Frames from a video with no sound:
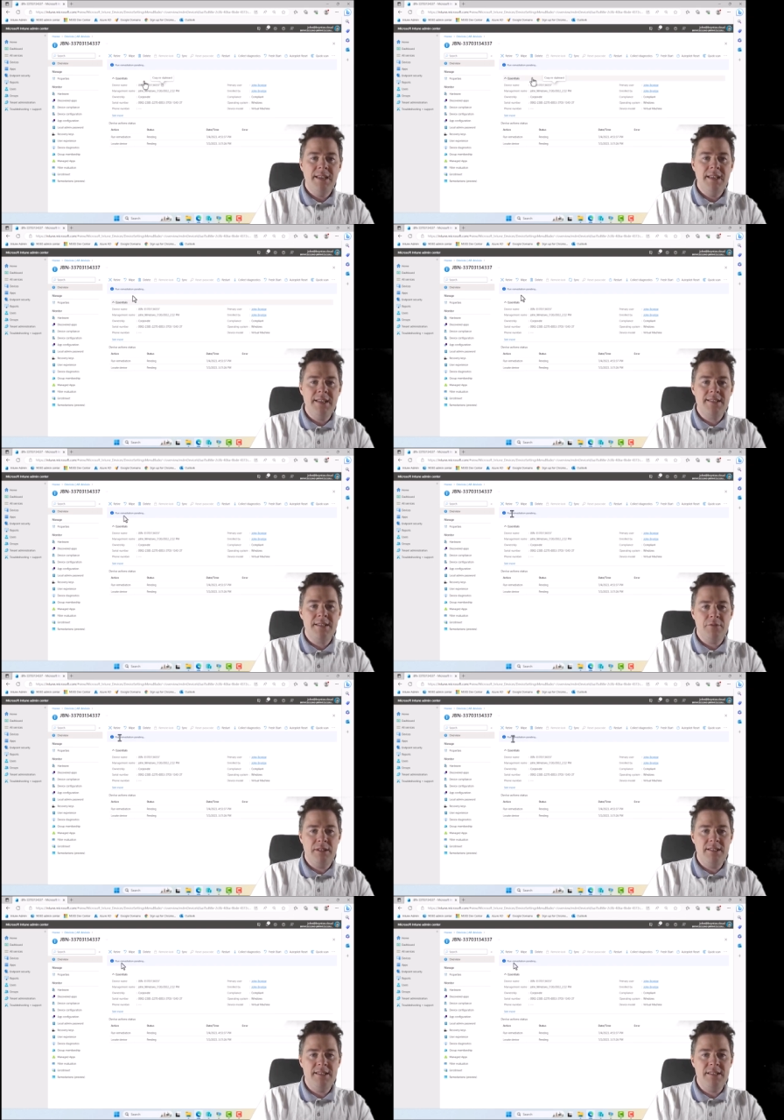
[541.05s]
is,
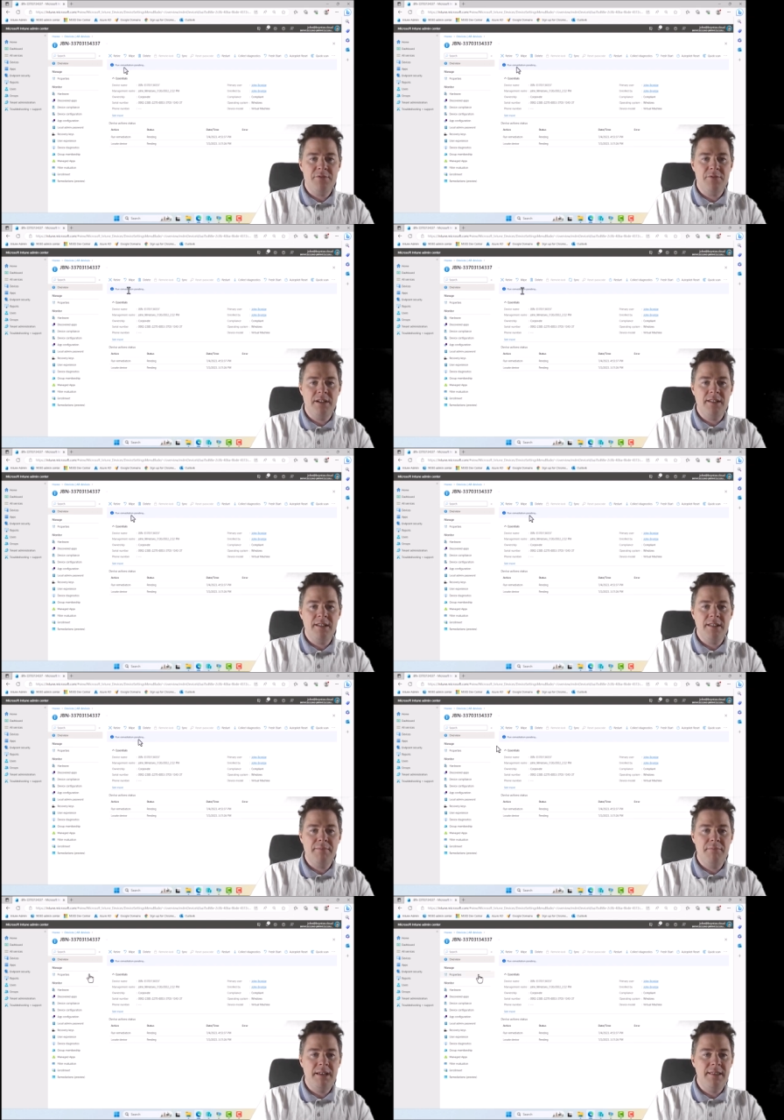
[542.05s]
well, it says
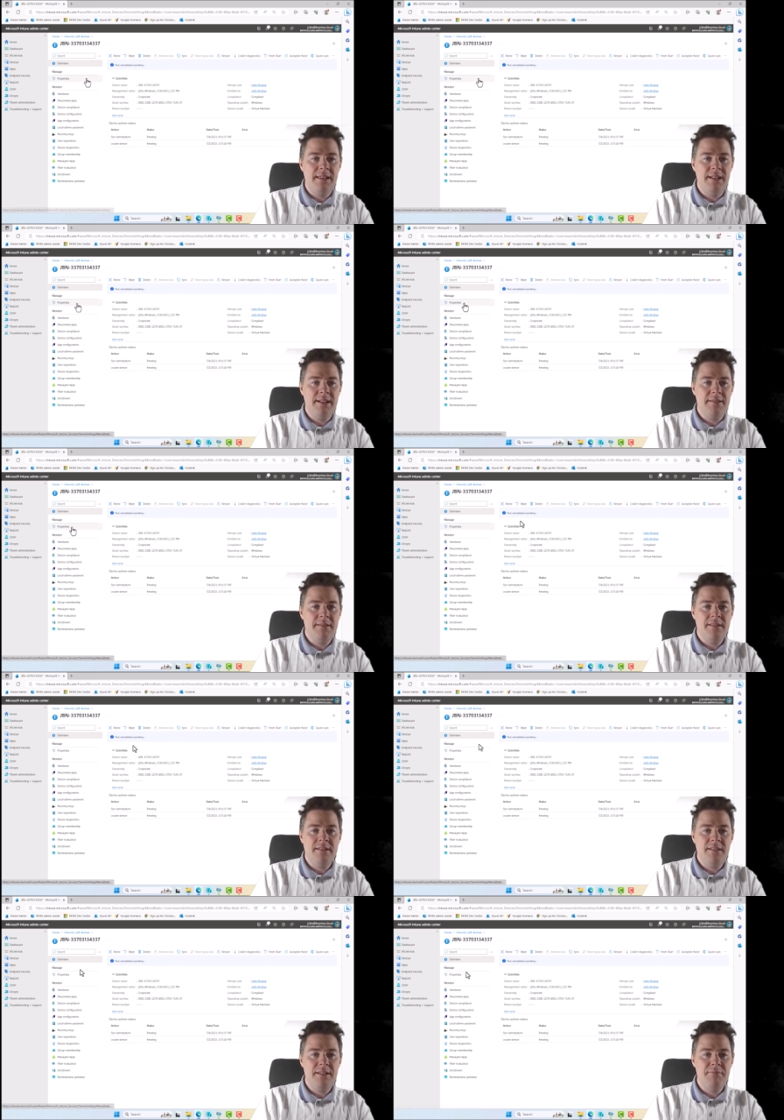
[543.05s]
running pending. Let, uh,
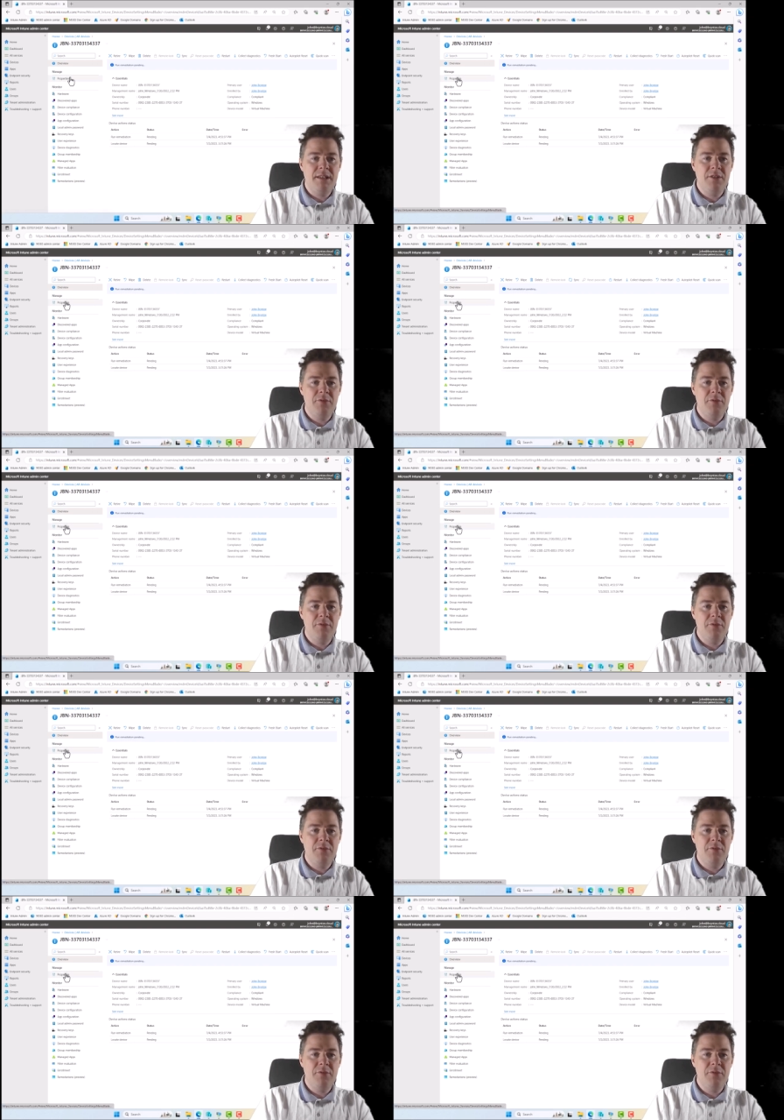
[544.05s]
let me go